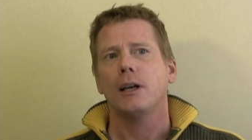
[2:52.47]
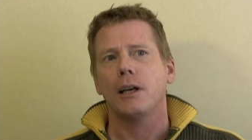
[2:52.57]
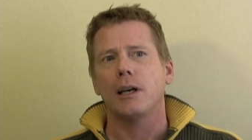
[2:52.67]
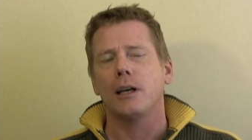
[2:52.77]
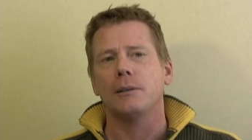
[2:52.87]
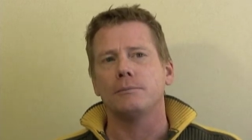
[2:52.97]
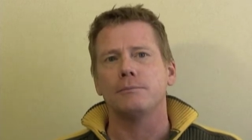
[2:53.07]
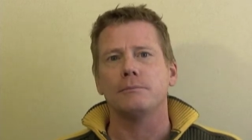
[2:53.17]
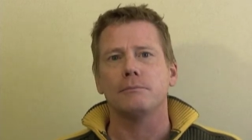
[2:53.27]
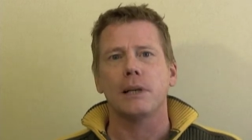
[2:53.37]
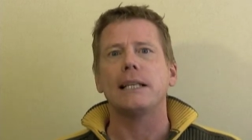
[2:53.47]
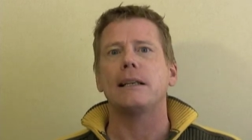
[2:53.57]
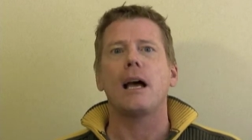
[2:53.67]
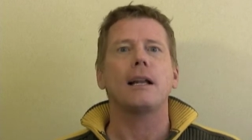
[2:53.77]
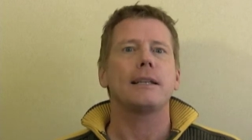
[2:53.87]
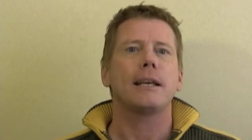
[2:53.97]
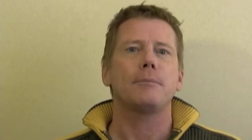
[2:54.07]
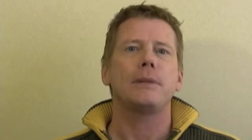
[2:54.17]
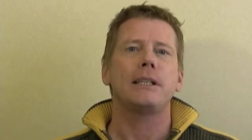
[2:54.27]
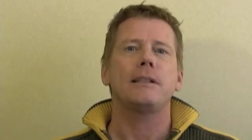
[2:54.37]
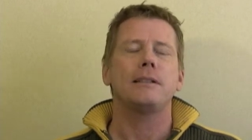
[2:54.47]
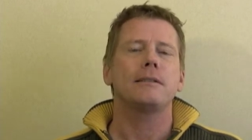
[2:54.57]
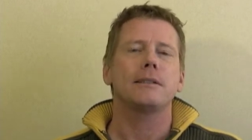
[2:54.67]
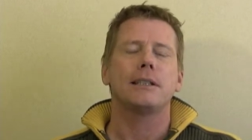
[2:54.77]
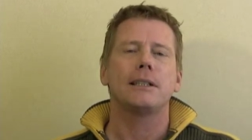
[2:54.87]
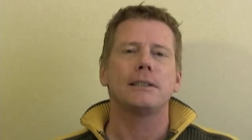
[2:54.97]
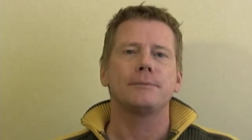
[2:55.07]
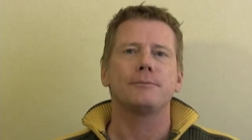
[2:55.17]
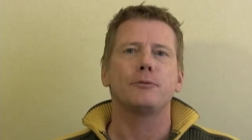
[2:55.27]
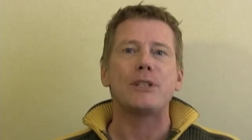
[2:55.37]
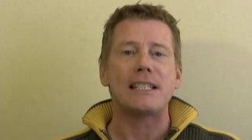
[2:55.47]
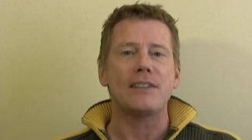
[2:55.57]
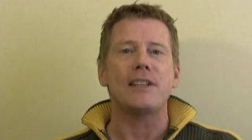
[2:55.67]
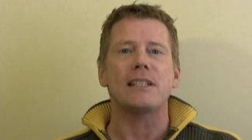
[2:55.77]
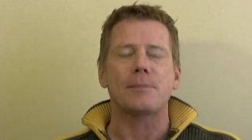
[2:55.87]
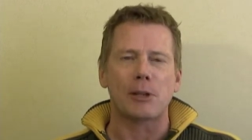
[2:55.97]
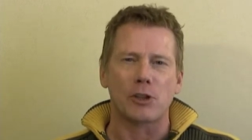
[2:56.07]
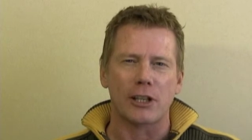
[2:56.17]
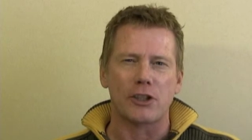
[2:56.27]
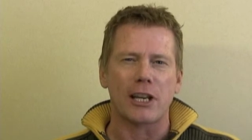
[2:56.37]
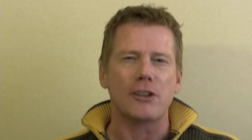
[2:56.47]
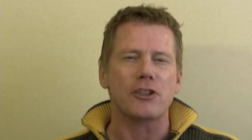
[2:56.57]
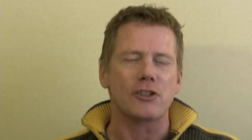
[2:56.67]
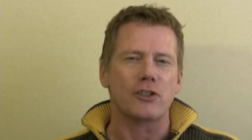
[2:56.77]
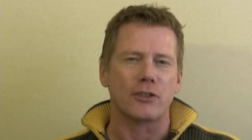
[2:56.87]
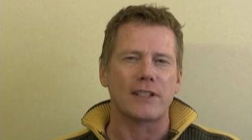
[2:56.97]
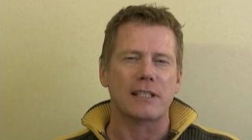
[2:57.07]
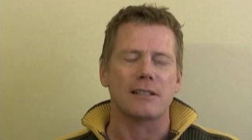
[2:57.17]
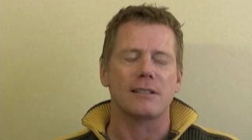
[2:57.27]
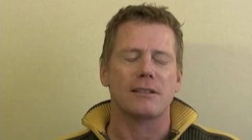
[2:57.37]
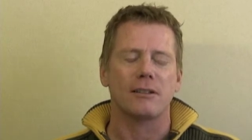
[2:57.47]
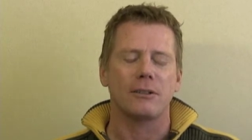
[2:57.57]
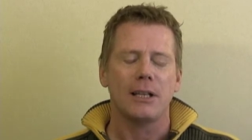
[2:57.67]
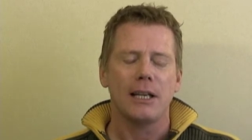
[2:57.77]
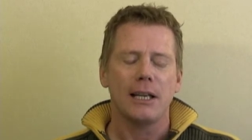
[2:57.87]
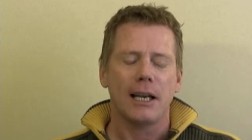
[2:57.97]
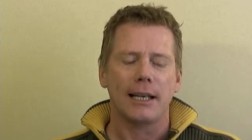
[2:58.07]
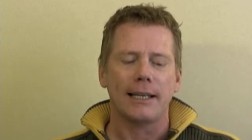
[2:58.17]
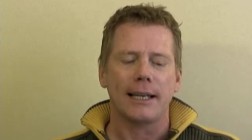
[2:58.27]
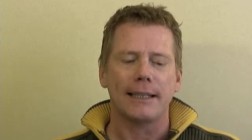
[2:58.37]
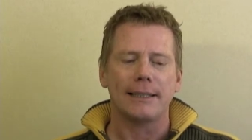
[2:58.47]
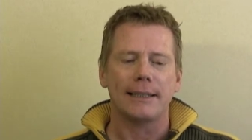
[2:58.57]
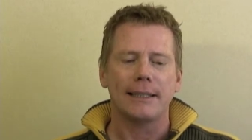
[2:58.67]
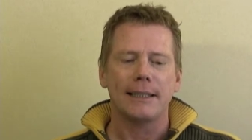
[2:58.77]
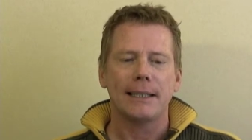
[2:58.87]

might not yet be receiving special education services. So I